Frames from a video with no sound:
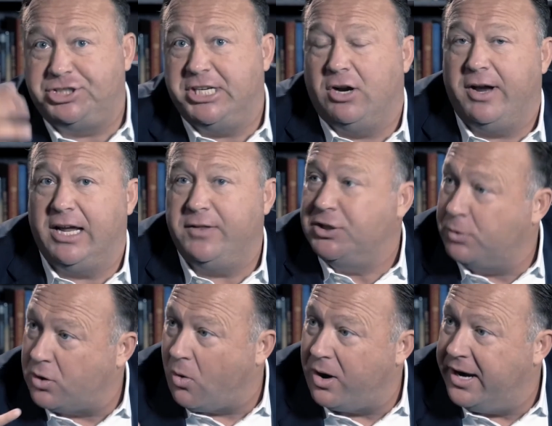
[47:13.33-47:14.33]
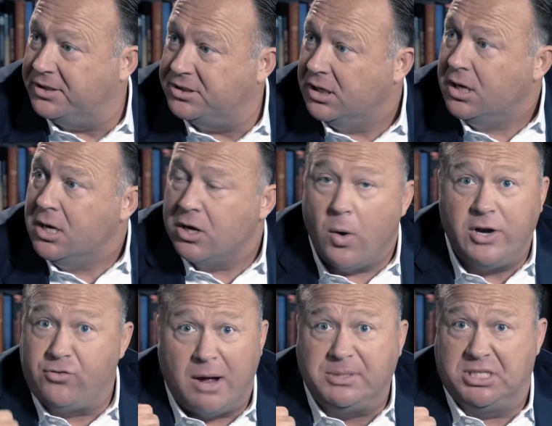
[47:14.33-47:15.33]
cheering in these recordings,
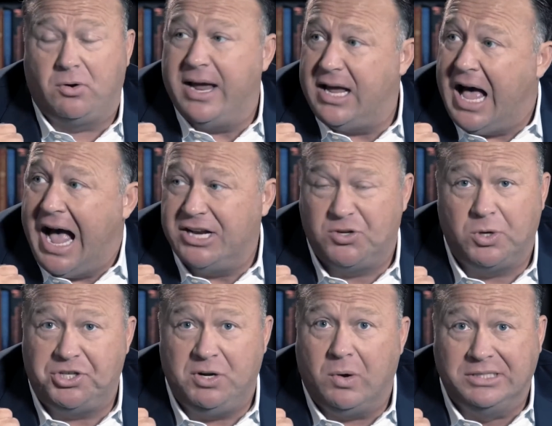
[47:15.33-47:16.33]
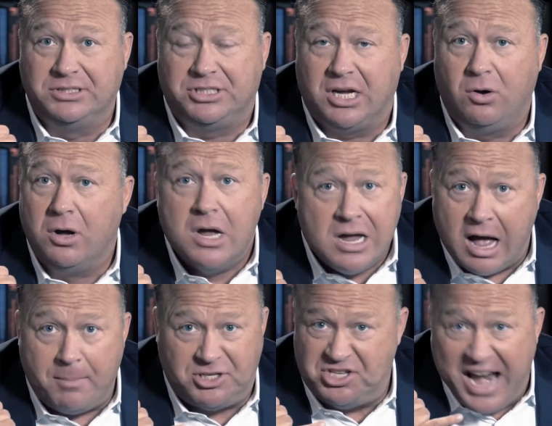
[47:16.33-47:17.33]
going, Trump's a great guy. I just wish he wasn't
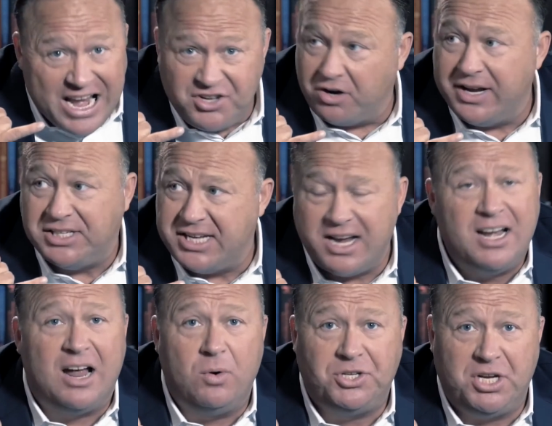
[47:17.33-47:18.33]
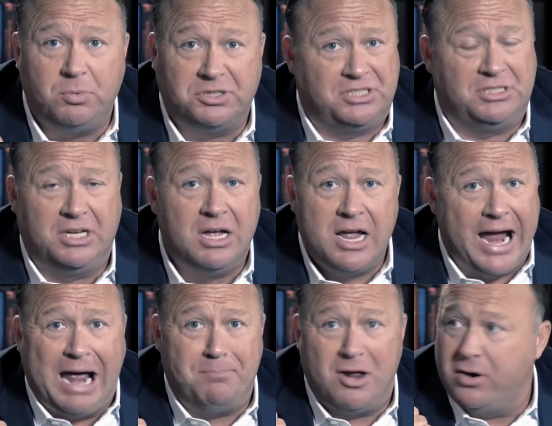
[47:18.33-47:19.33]
how much danger he's in. And I wish he
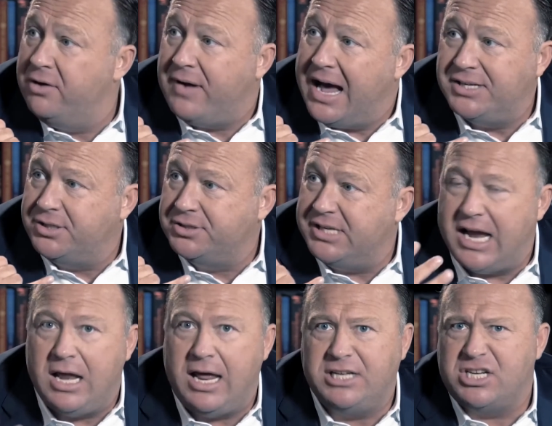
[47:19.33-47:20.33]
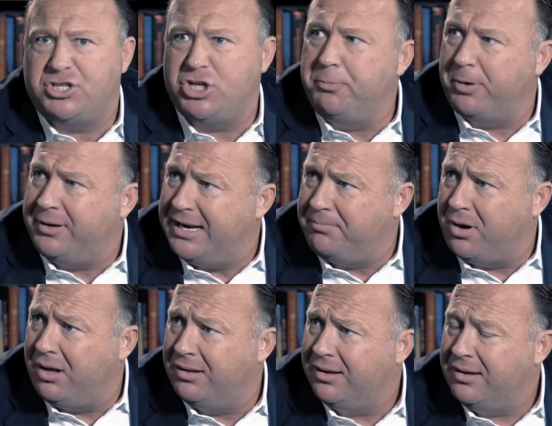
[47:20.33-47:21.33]
had better advisors. He's a super
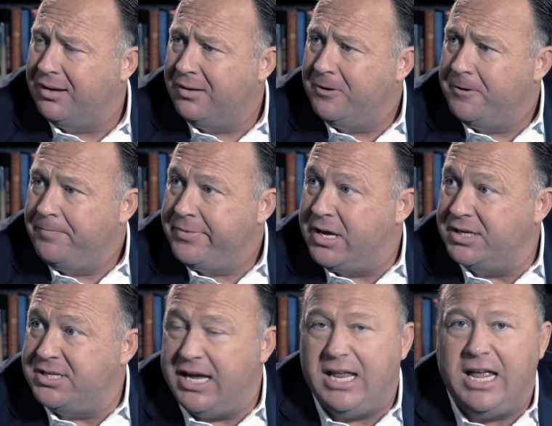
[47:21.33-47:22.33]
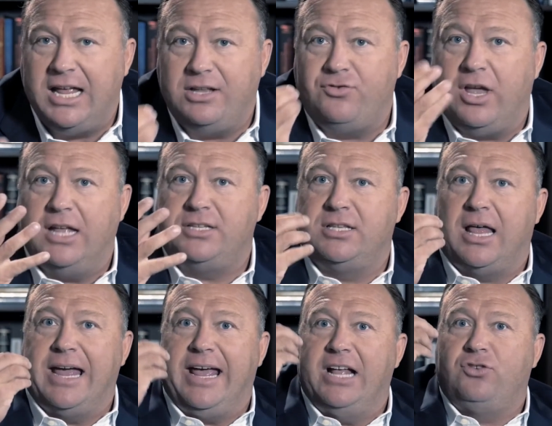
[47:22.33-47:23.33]
liberal. Because it's
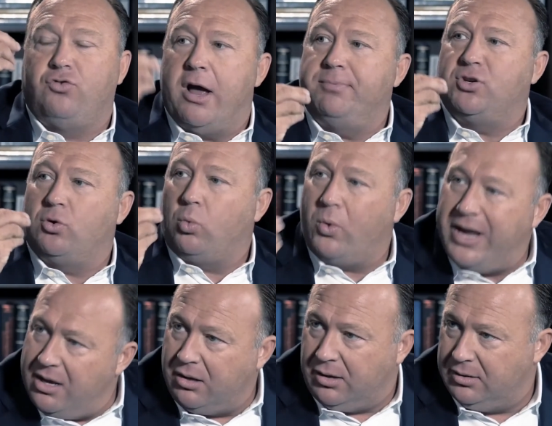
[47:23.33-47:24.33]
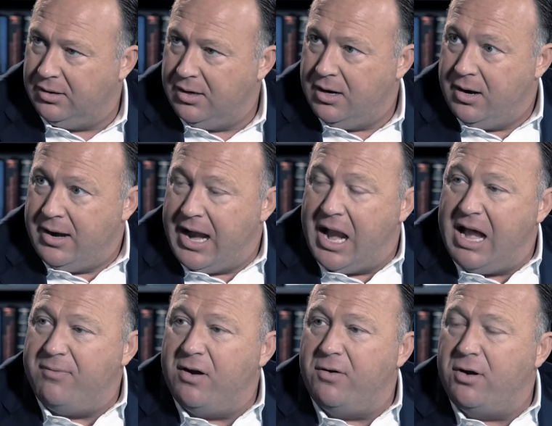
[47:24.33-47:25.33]
like, Trump's real. And
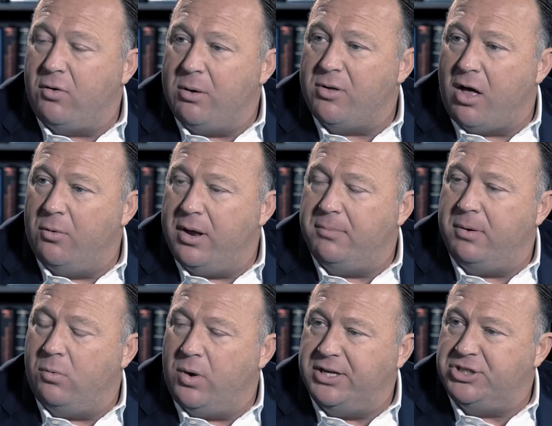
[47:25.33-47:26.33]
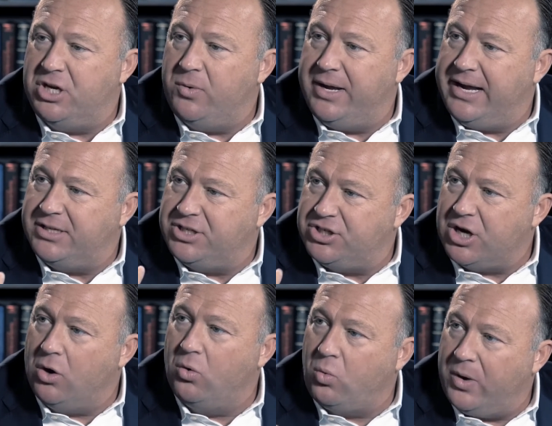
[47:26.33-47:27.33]
even though I don't agree with all what he's doing, it's
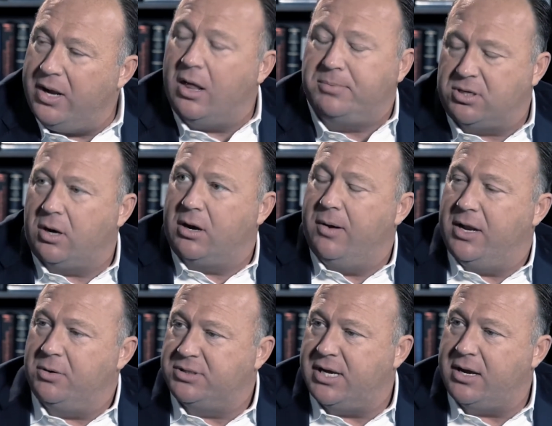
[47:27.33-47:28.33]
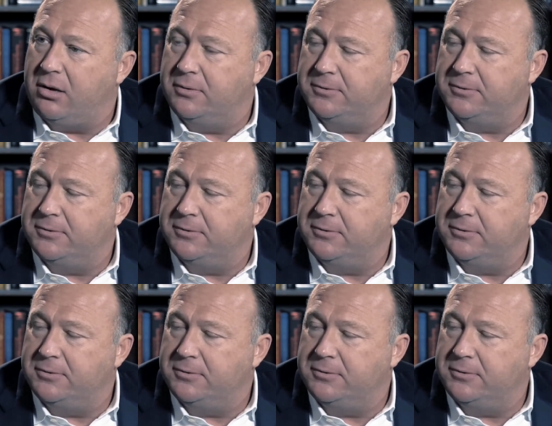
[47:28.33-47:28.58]
so real. I'm sorry, go ahead. You were saying